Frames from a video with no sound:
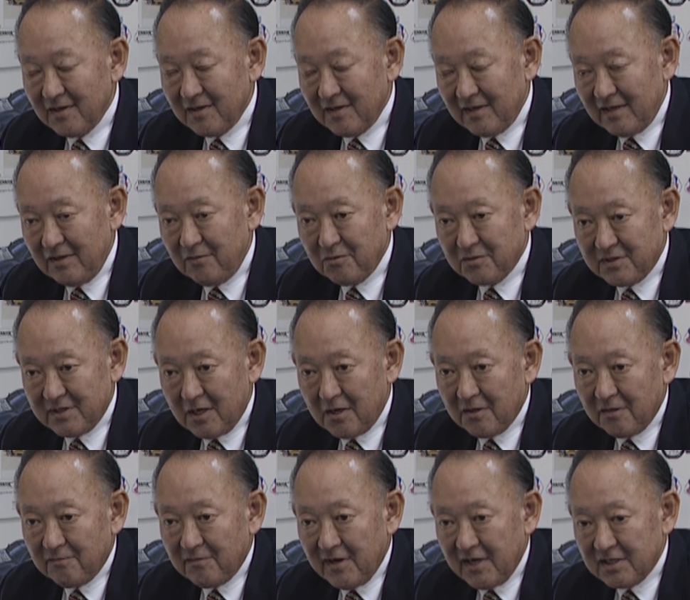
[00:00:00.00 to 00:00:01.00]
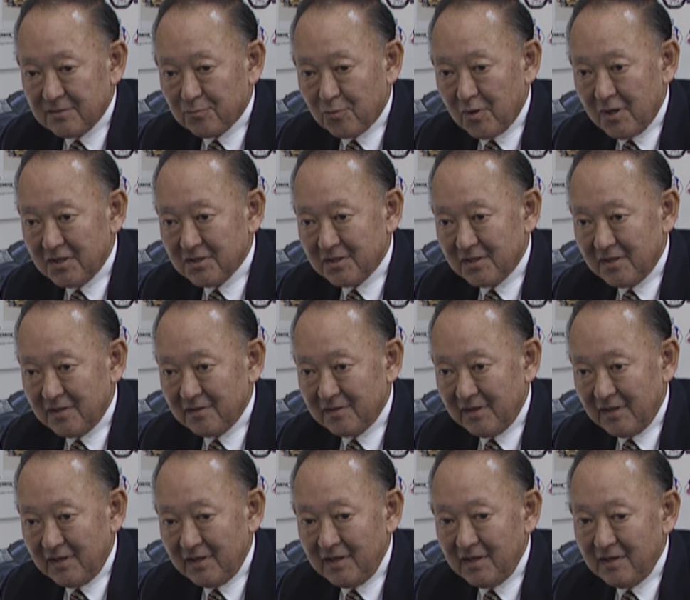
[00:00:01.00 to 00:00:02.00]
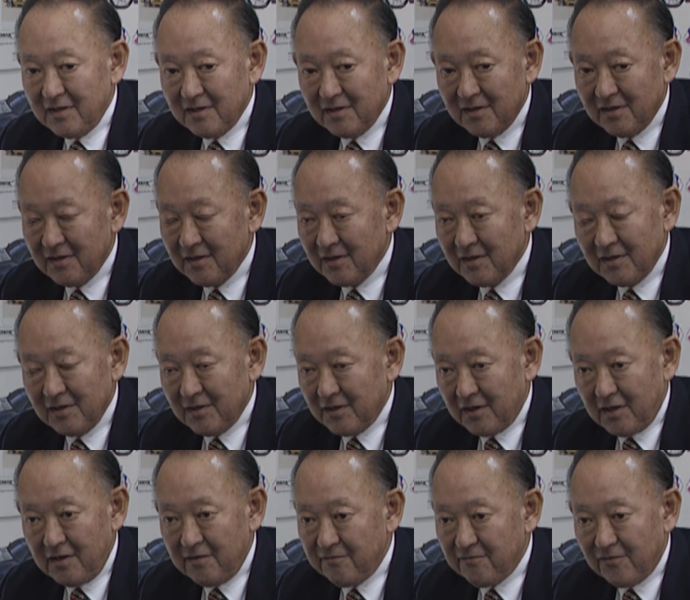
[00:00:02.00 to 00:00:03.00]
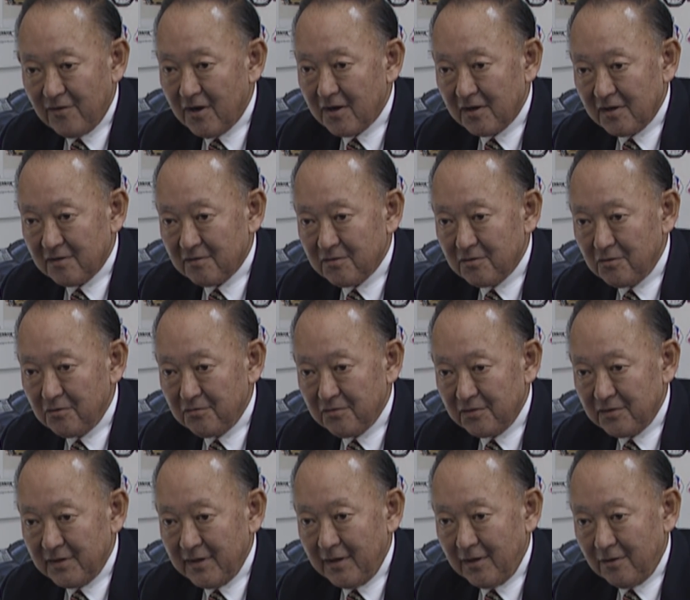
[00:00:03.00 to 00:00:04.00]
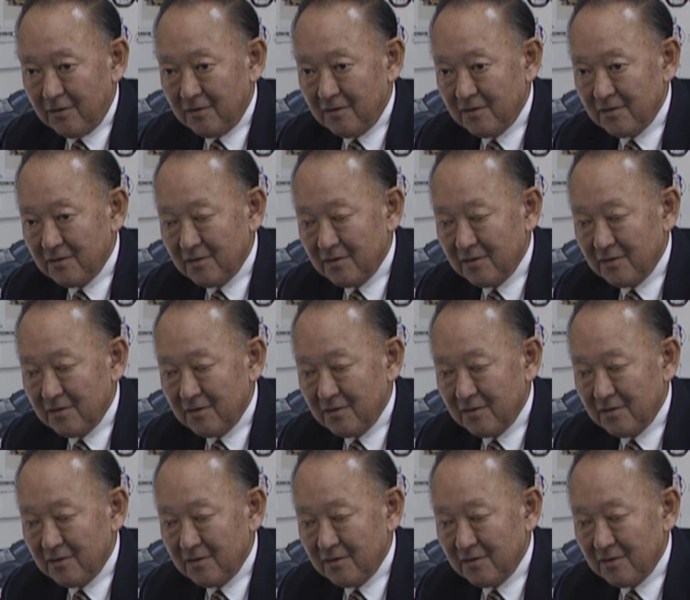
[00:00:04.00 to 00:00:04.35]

he was now the vice president, and he fought it tooth and nail.